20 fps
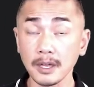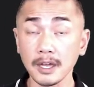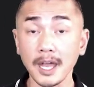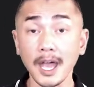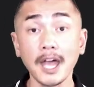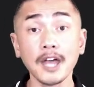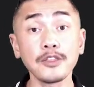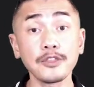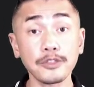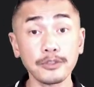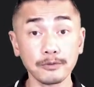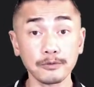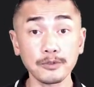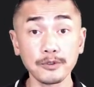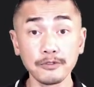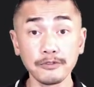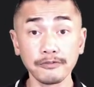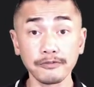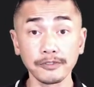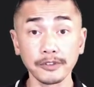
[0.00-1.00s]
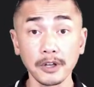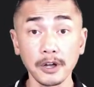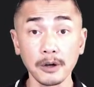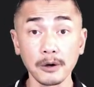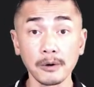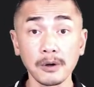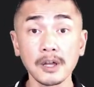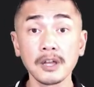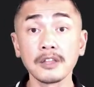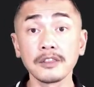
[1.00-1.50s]
and through
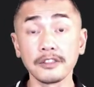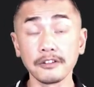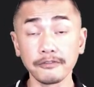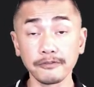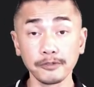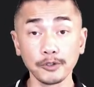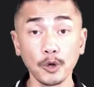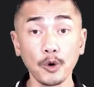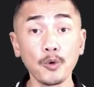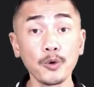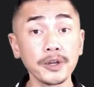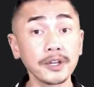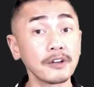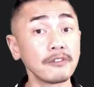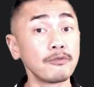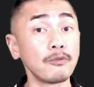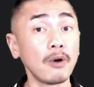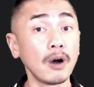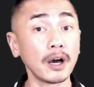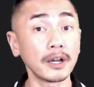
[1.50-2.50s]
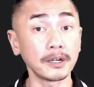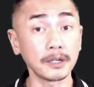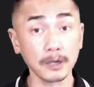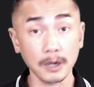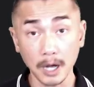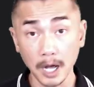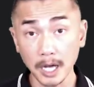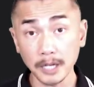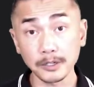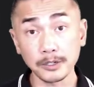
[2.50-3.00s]
flow, the flowing of water
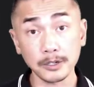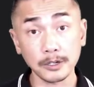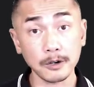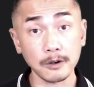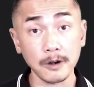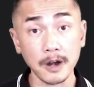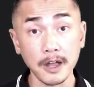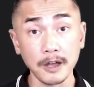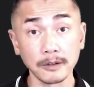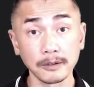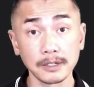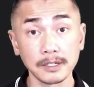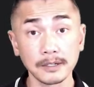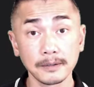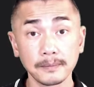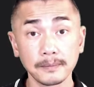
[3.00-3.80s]
underground.